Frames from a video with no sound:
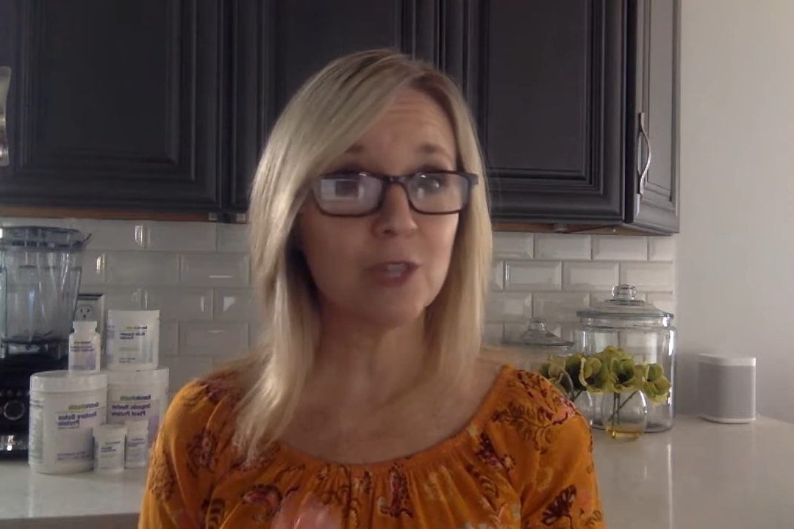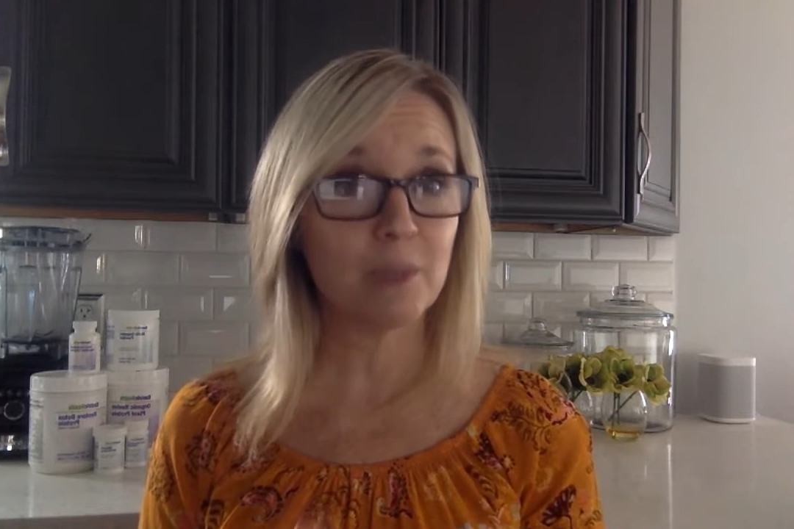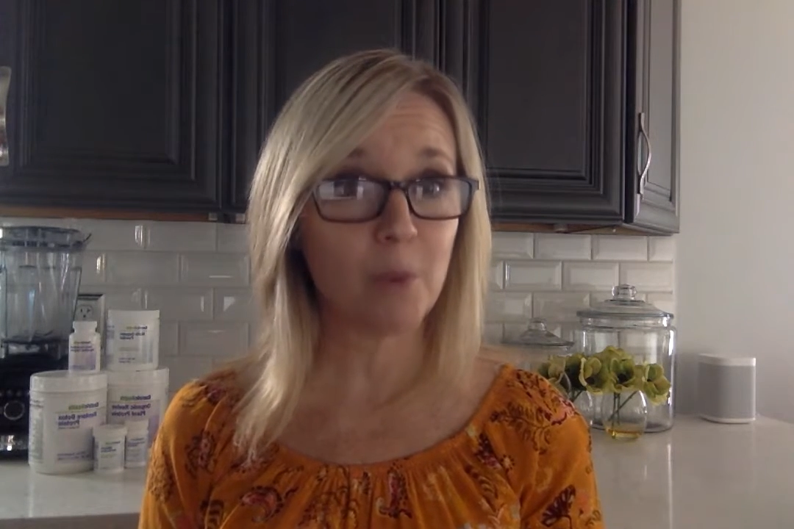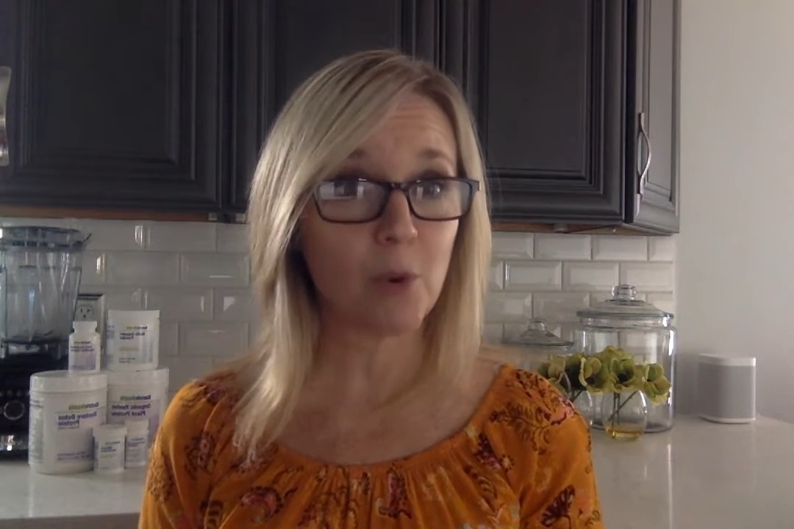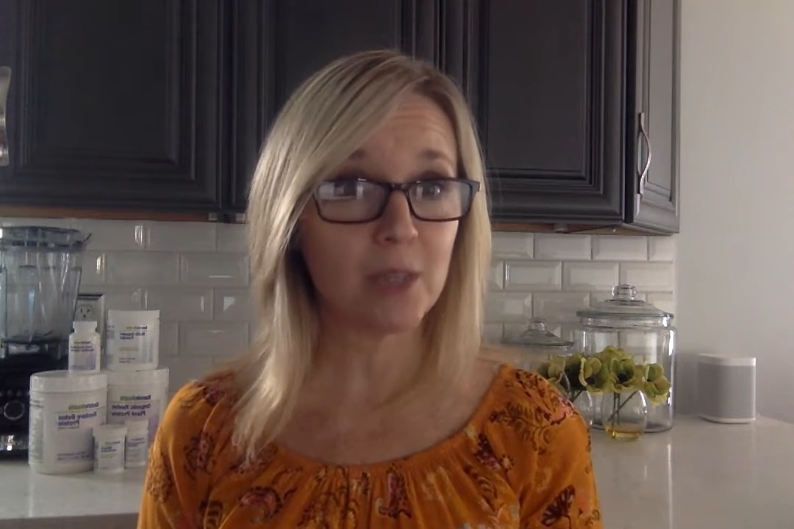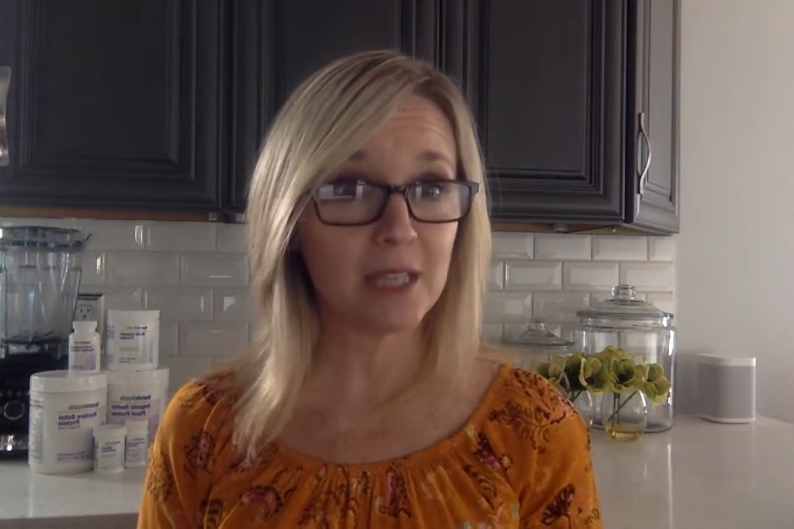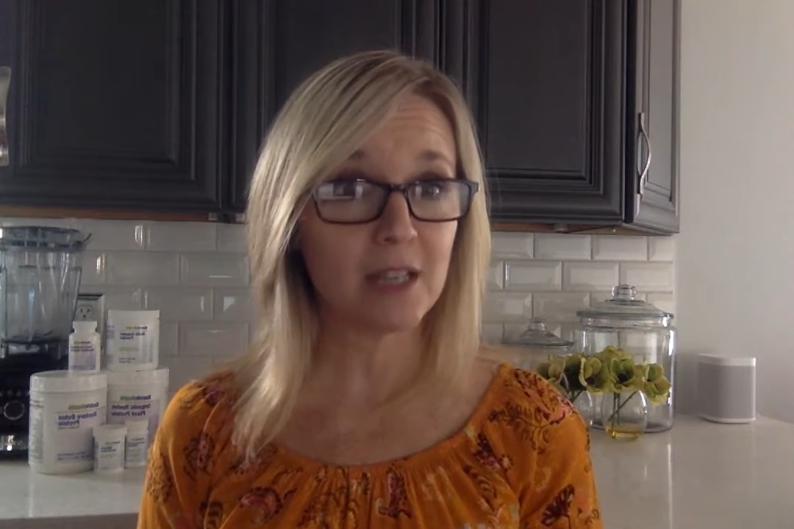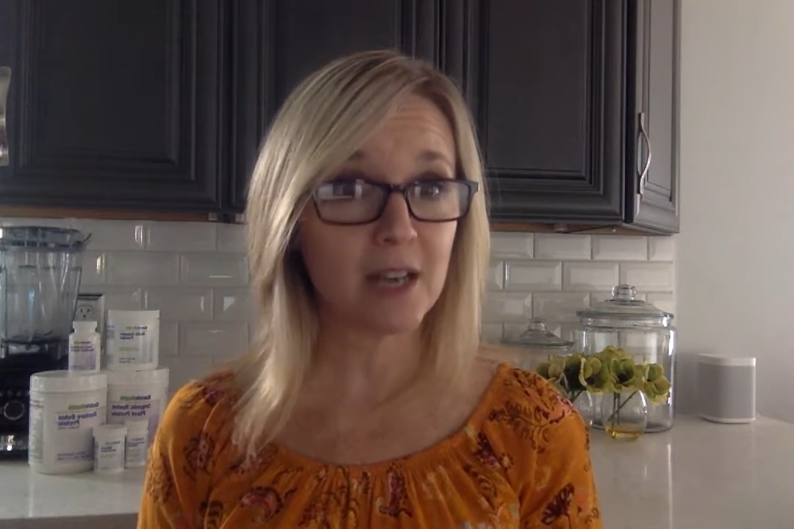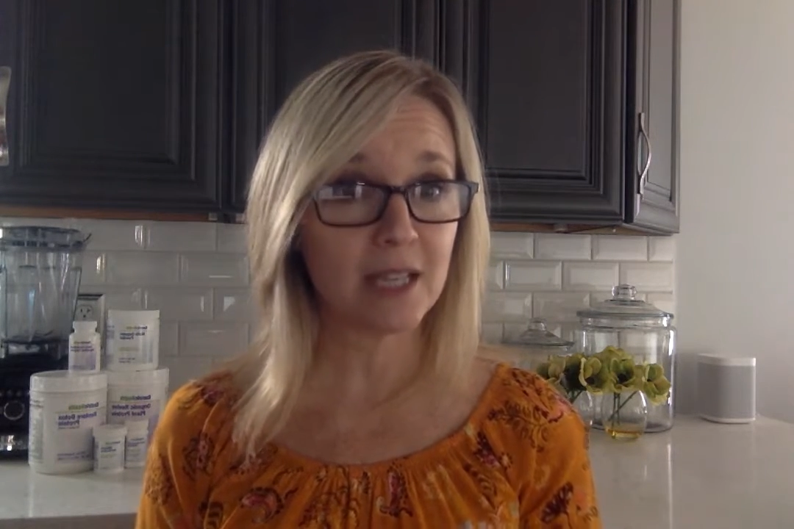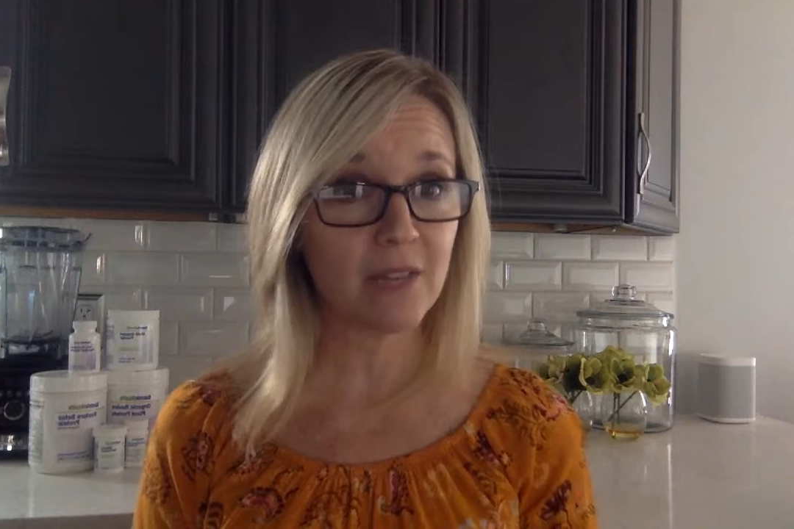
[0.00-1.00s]
support
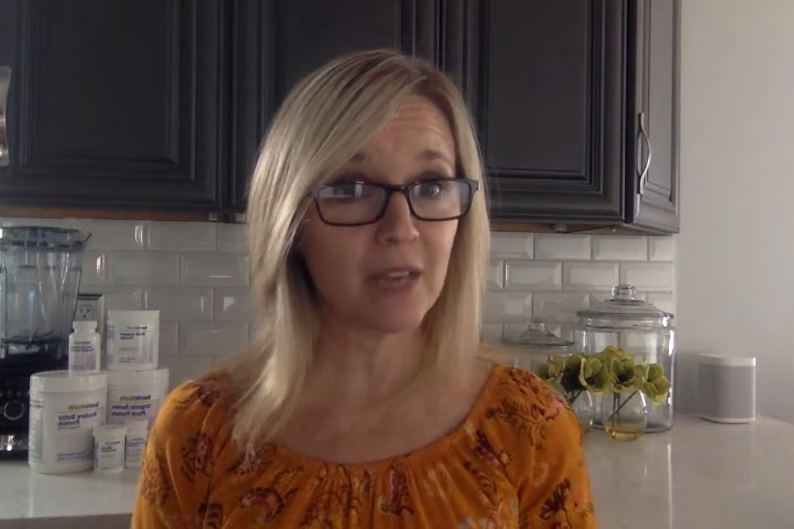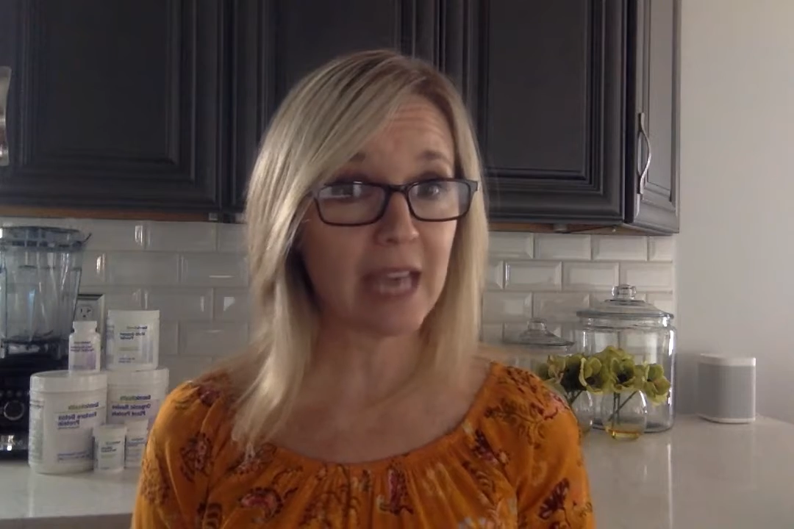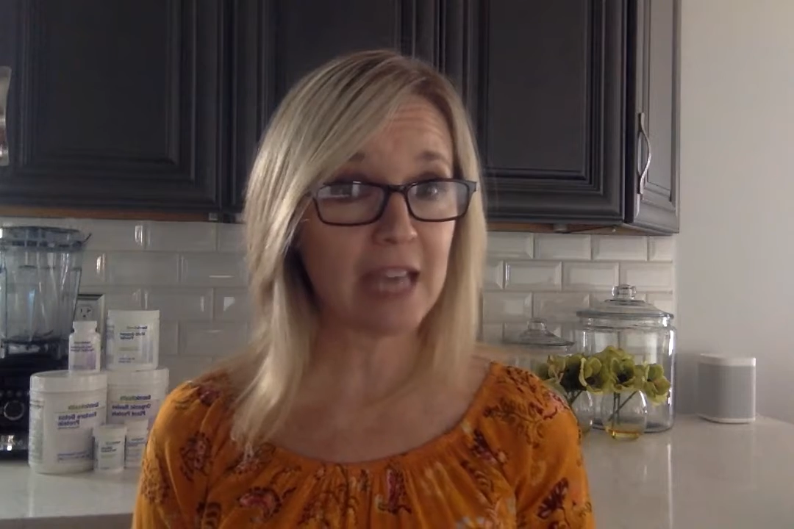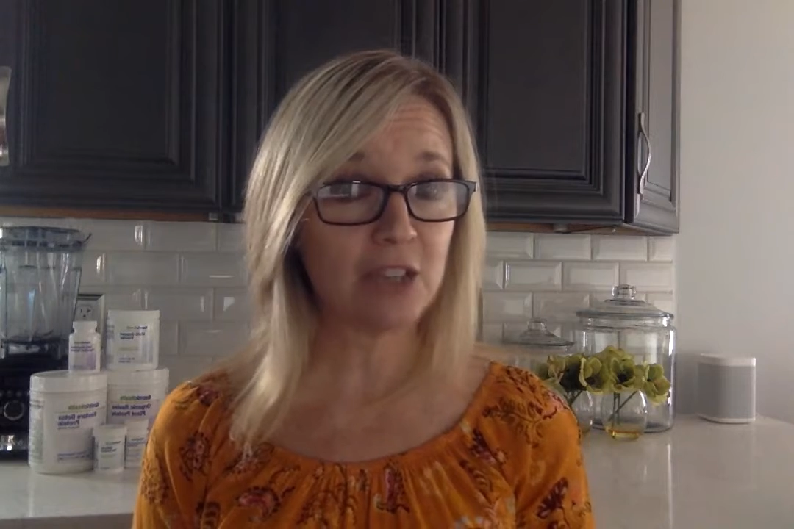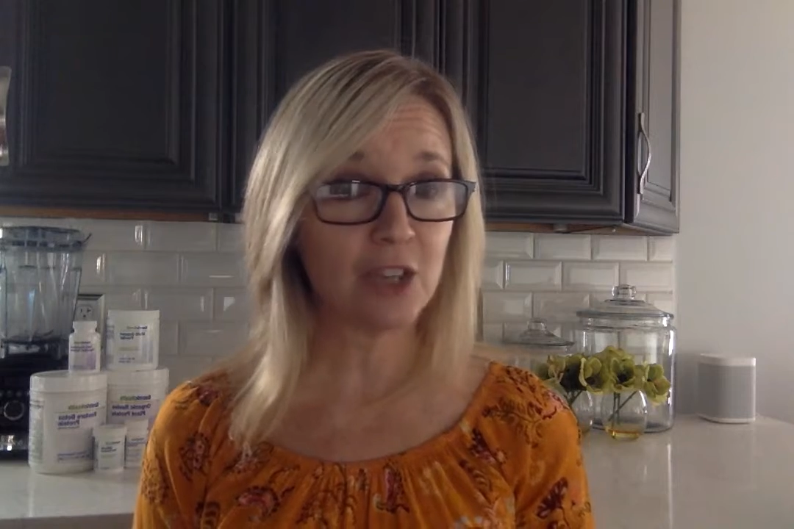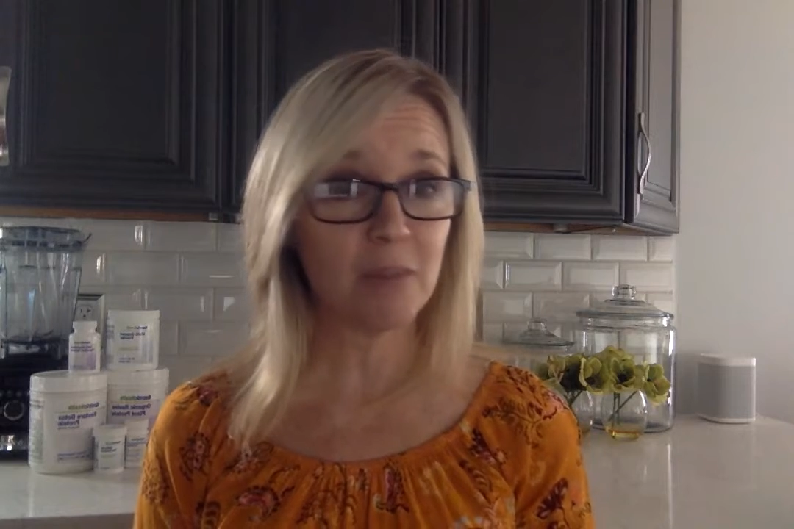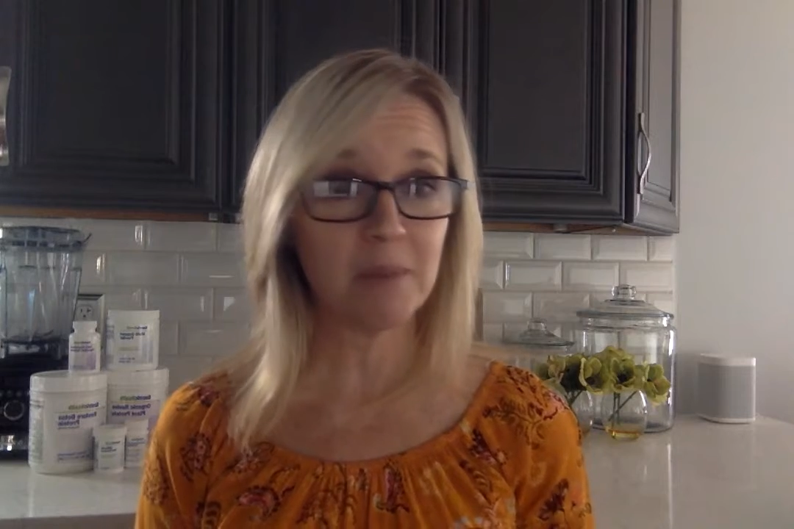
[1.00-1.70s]
detoxification